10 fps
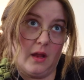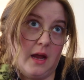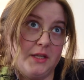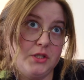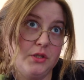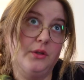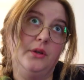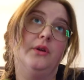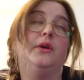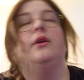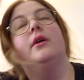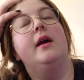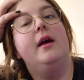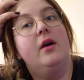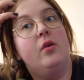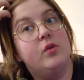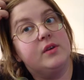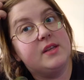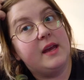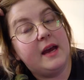I do
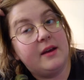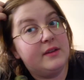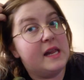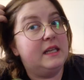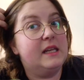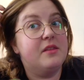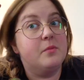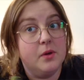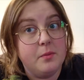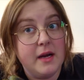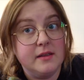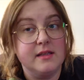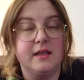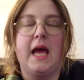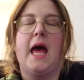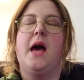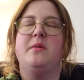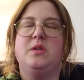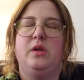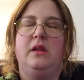also have leather bookmarks that I
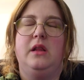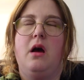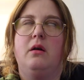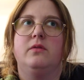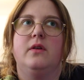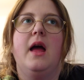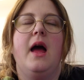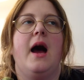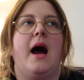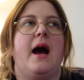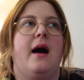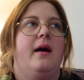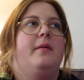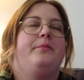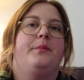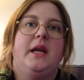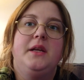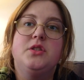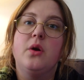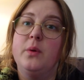absolutely um, but
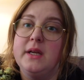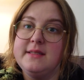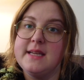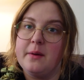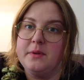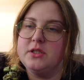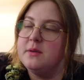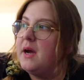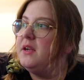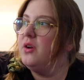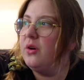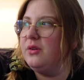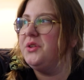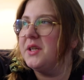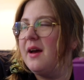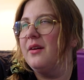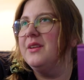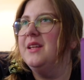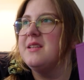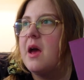I don't want to damage them. I know you can't
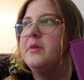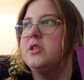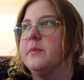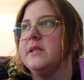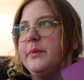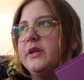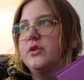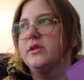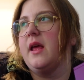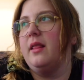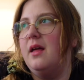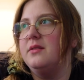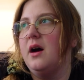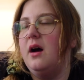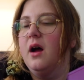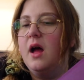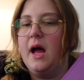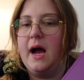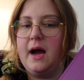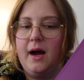really damage them as much because they're leather,
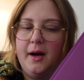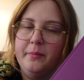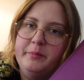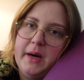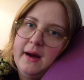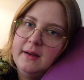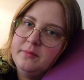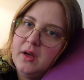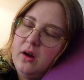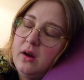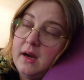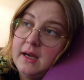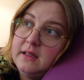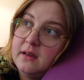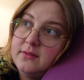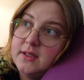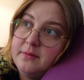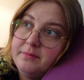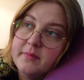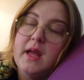um, but oh, I love them.